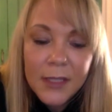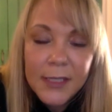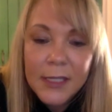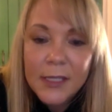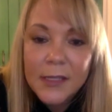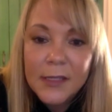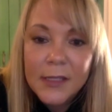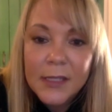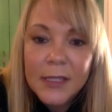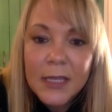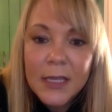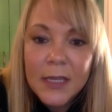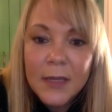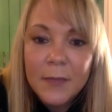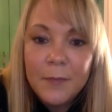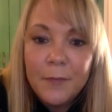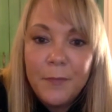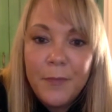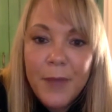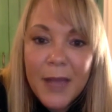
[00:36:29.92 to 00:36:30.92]
this is
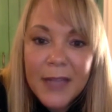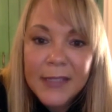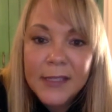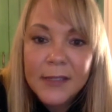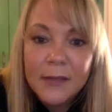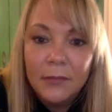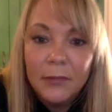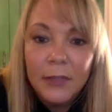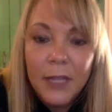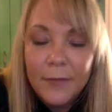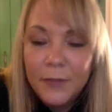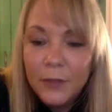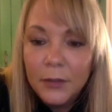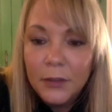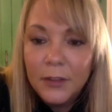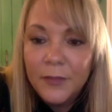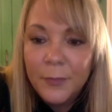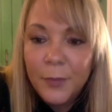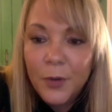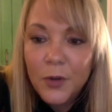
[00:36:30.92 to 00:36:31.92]
the best
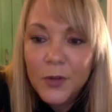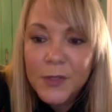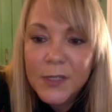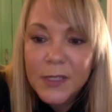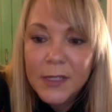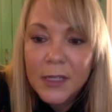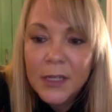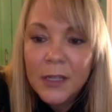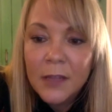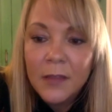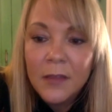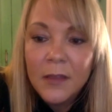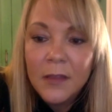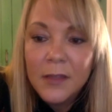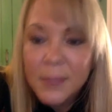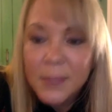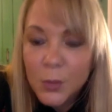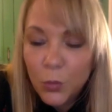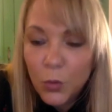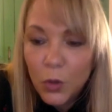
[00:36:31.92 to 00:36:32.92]
level of person
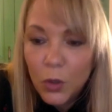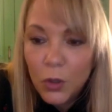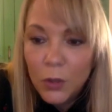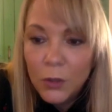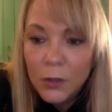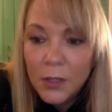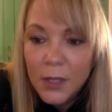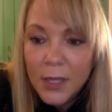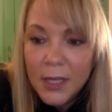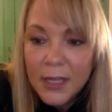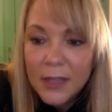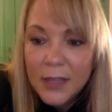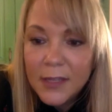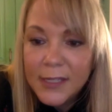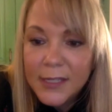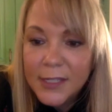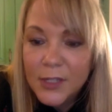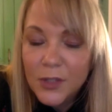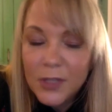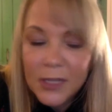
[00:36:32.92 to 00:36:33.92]
in this role.
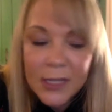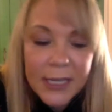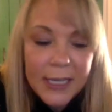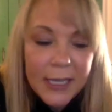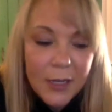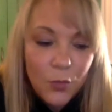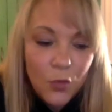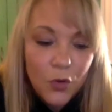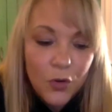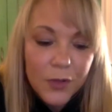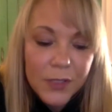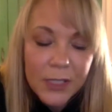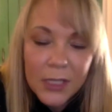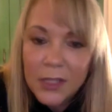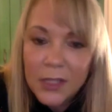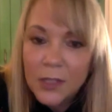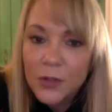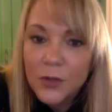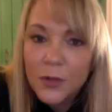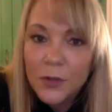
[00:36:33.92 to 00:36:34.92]
These are the
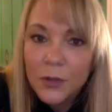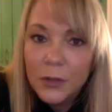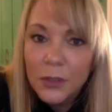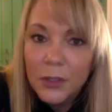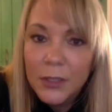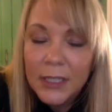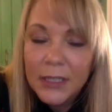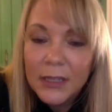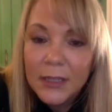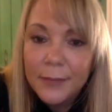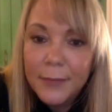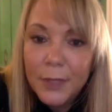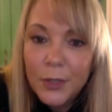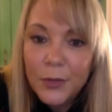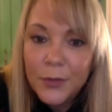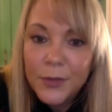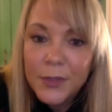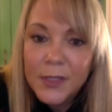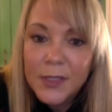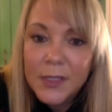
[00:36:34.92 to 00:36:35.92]
keywords that they're going to look at
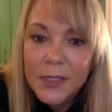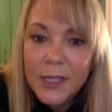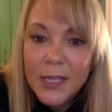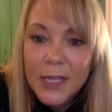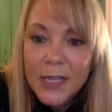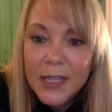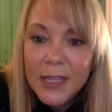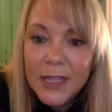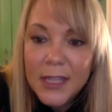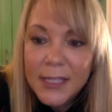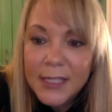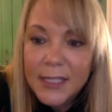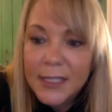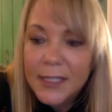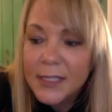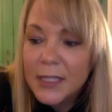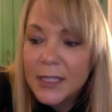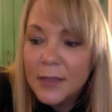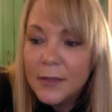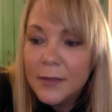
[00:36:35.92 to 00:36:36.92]
the most.
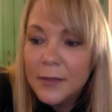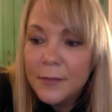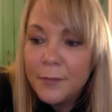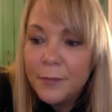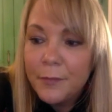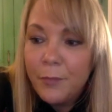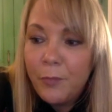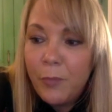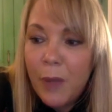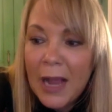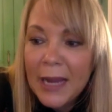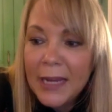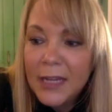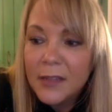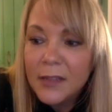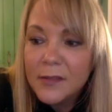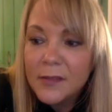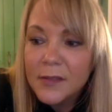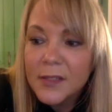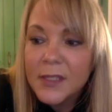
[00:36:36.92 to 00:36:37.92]
This is the
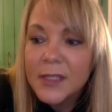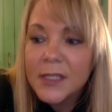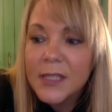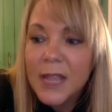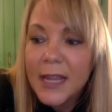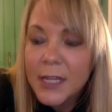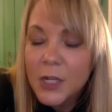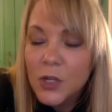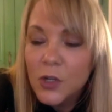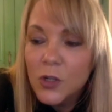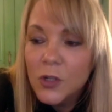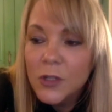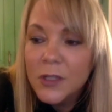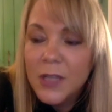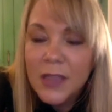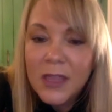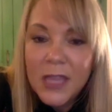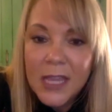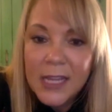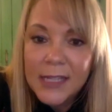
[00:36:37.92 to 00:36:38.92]
buying
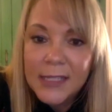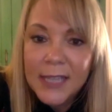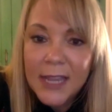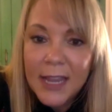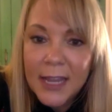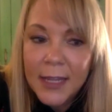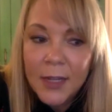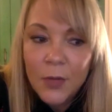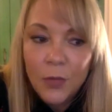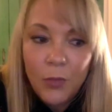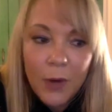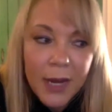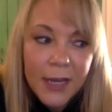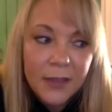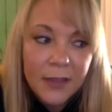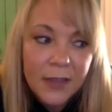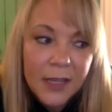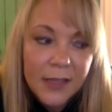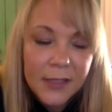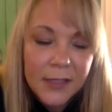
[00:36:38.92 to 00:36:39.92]
cycle that they take,
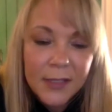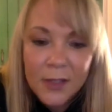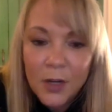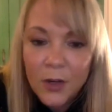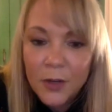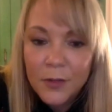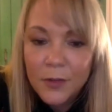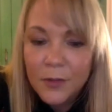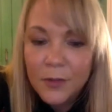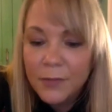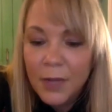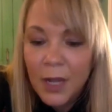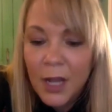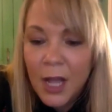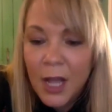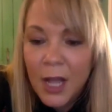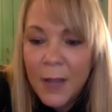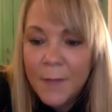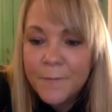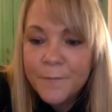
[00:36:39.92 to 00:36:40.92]
right? They start
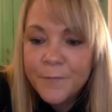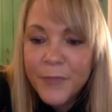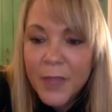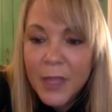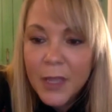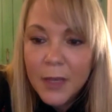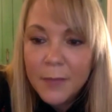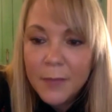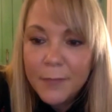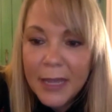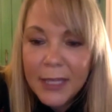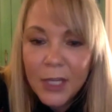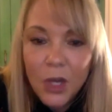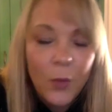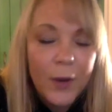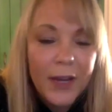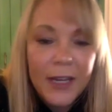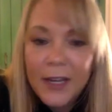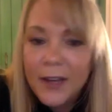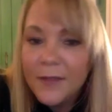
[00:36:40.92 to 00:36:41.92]
um,
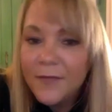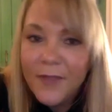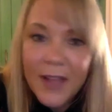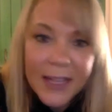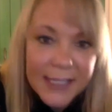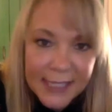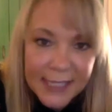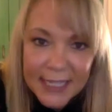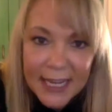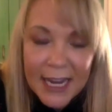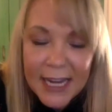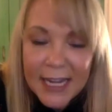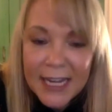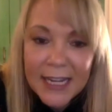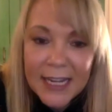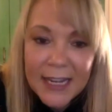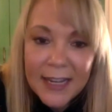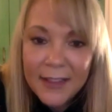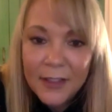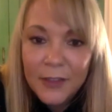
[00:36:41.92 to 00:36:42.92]
by going and
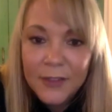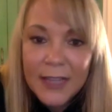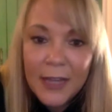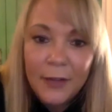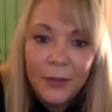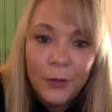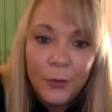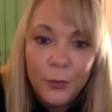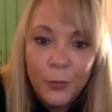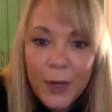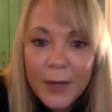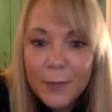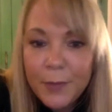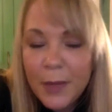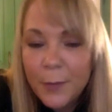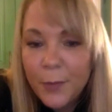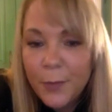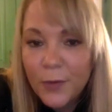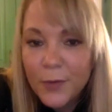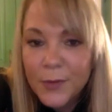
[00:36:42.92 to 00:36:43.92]
investigating and they'll
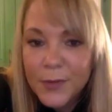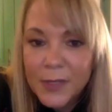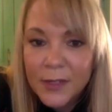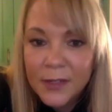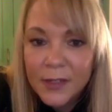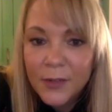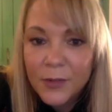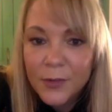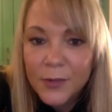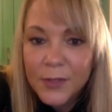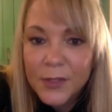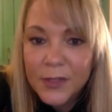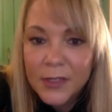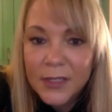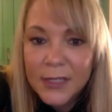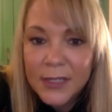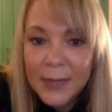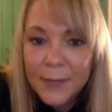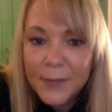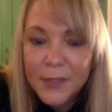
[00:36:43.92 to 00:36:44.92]
download white papers and
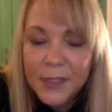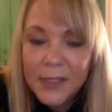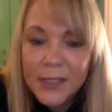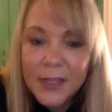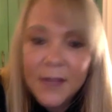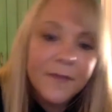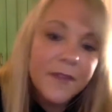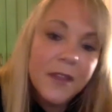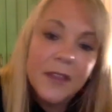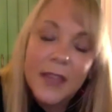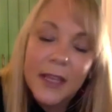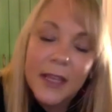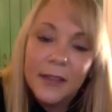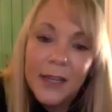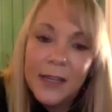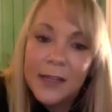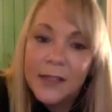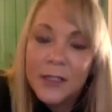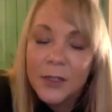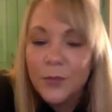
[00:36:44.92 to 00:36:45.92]
here's the types of stuff
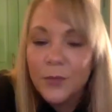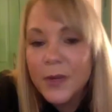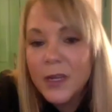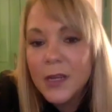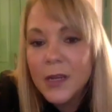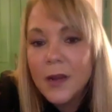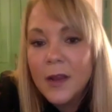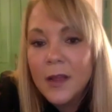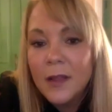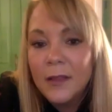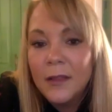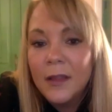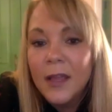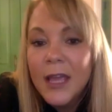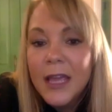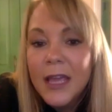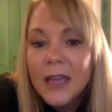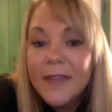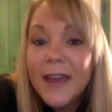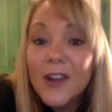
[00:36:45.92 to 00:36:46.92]
that they like to read.
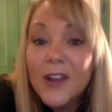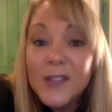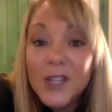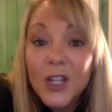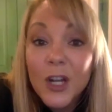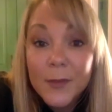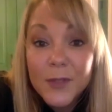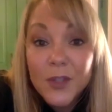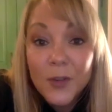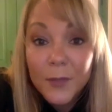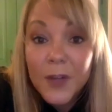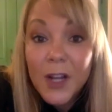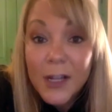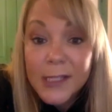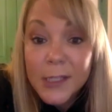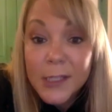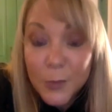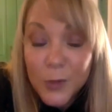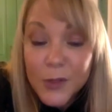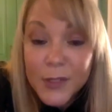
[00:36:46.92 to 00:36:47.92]
And that also comes
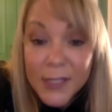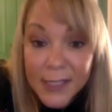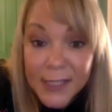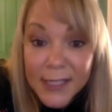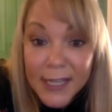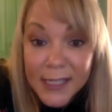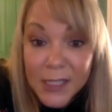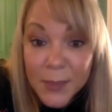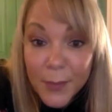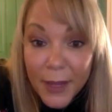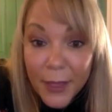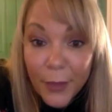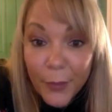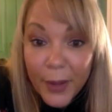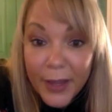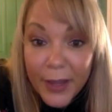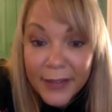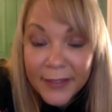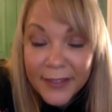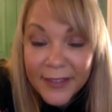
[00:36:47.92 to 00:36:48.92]
from customer success,
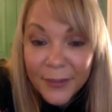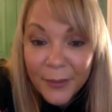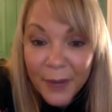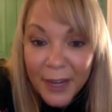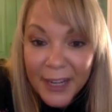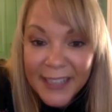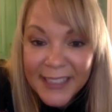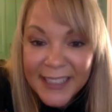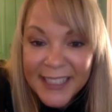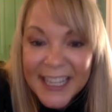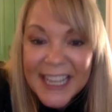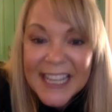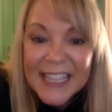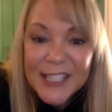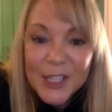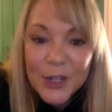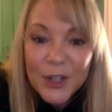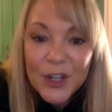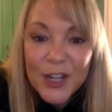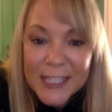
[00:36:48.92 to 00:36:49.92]
by the way right?
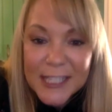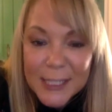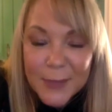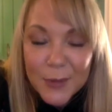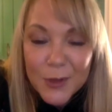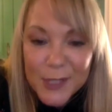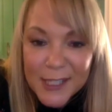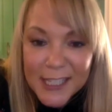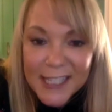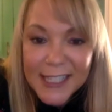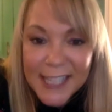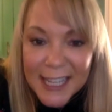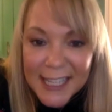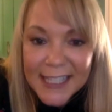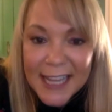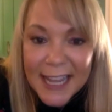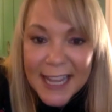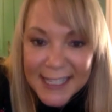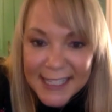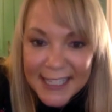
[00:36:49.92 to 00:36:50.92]
Okay. So customer
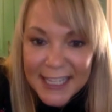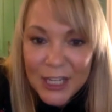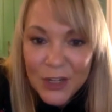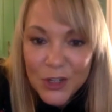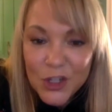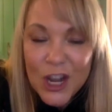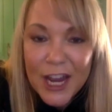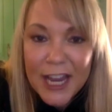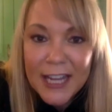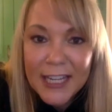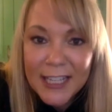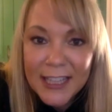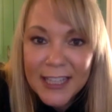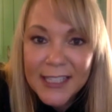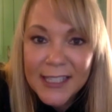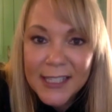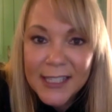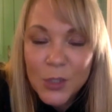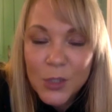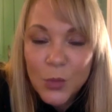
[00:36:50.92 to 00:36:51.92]
yeah. success has a huge
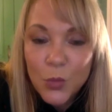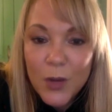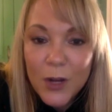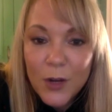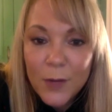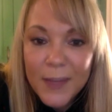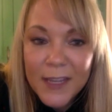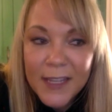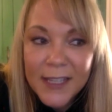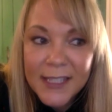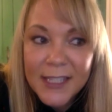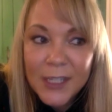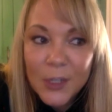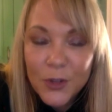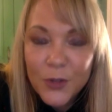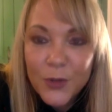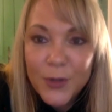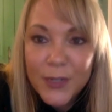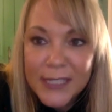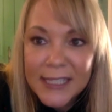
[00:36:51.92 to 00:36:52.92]
hand in this as well
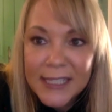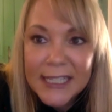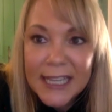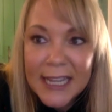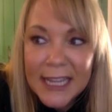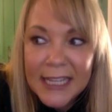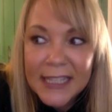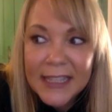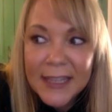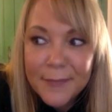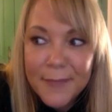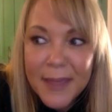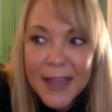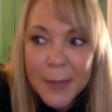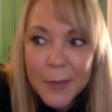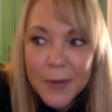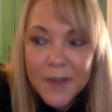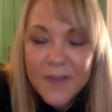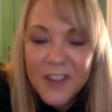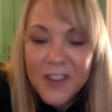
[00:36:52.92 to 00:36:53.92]
because they're going to say
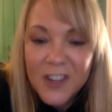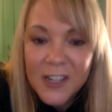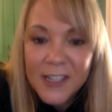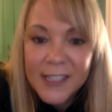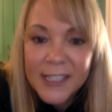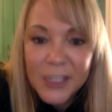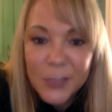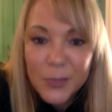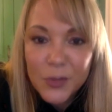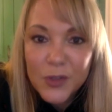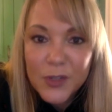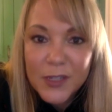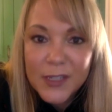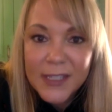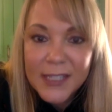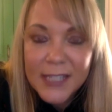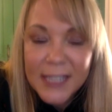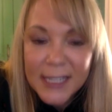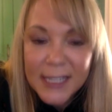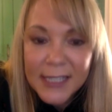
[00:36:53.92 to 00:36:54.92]
the makeup of our
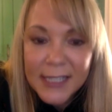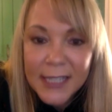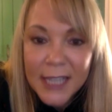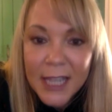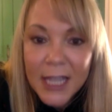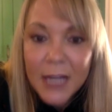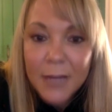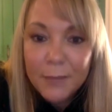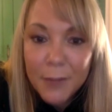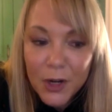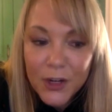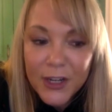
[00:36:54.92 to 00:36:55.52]
customers is this,